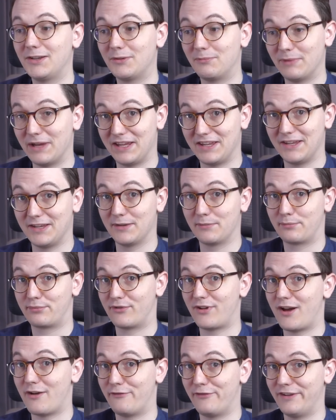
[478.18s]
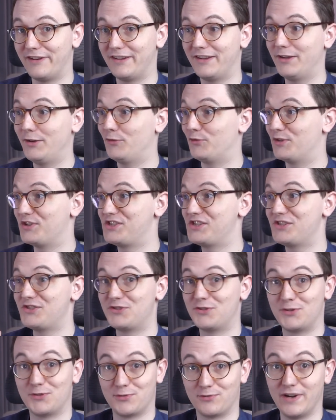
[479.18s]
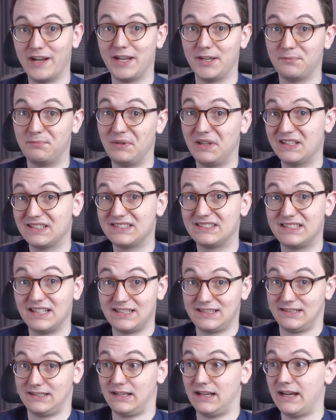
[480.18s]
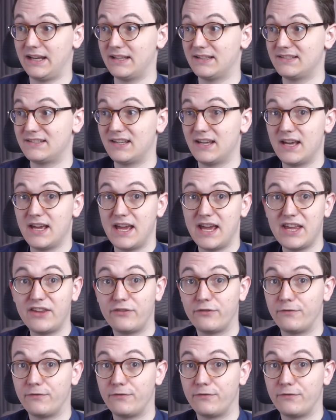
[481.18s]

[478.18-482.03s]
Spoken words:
you're making a profit, which is great, because 6 clients is